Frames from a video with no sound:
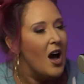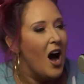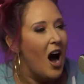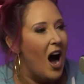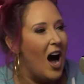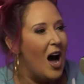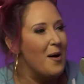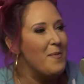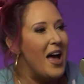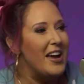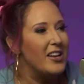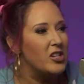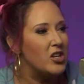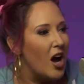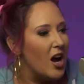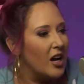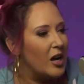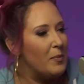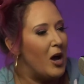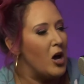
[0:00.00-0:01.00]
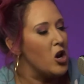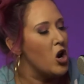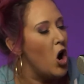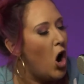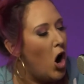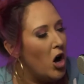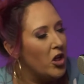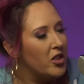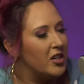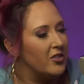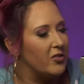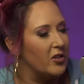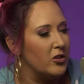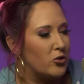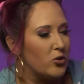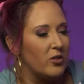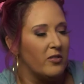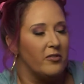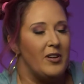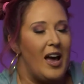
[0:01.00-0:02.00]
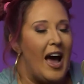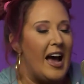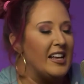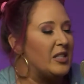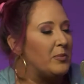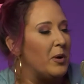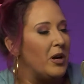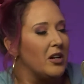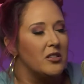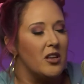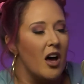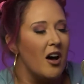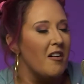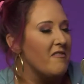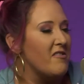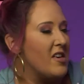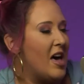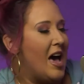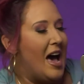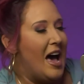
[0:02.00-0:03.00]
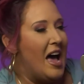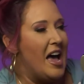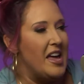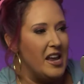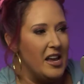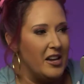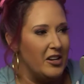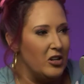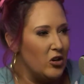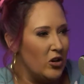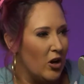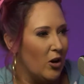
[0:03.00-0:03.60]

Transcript: And talk about all the different sort of aspects of that and,